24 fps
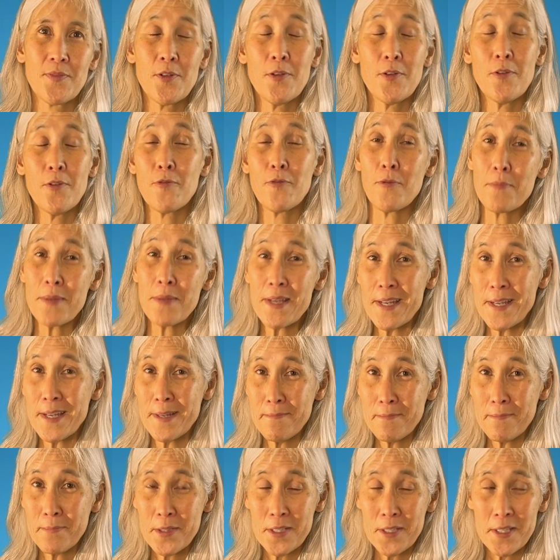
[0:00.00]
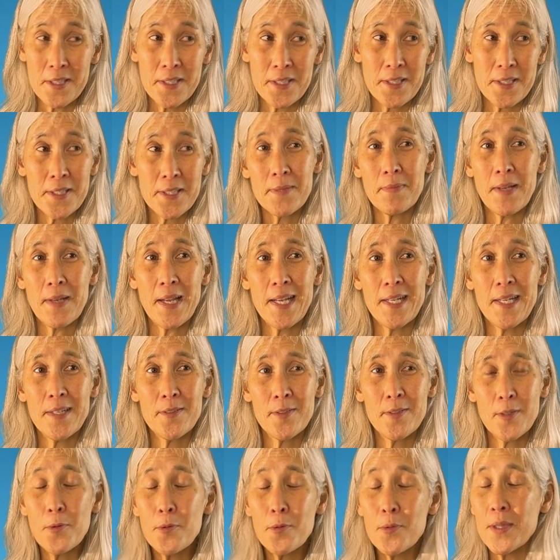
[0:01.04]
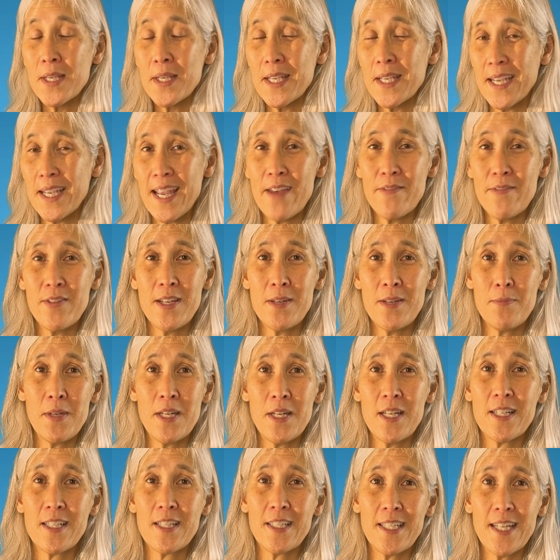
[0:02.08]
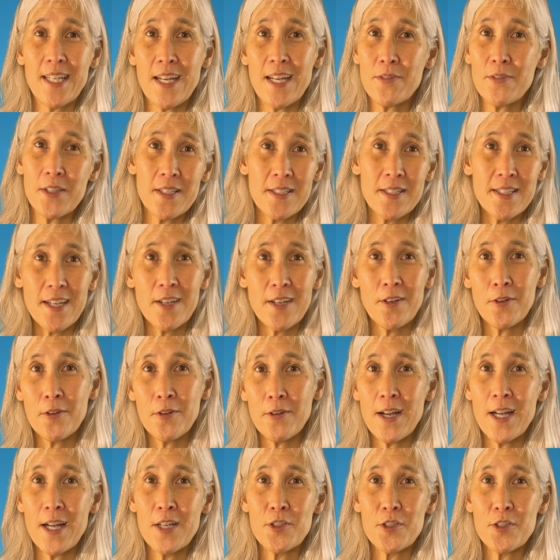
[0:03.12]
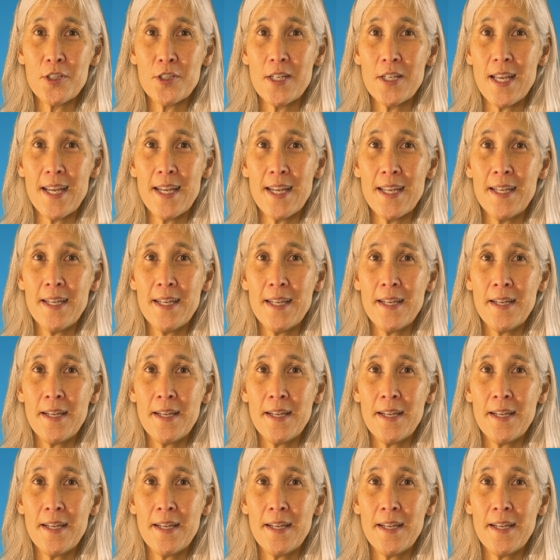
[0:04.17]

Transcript: Or for me, since I don't think I have it in me to clean out the entire garage today,